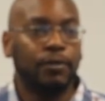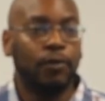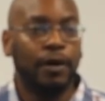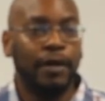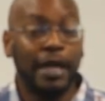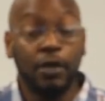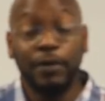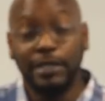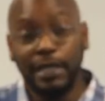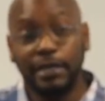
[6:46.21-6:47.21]
that you
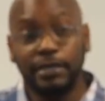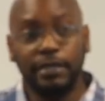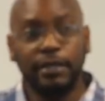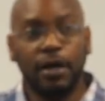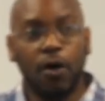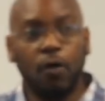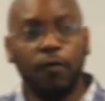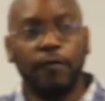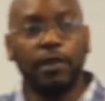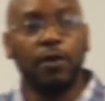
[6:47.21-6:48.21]
intend to
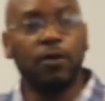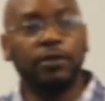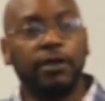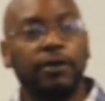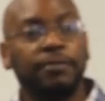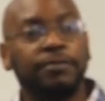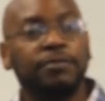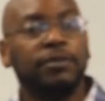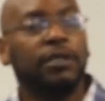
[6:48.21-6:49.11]
hold for the long term,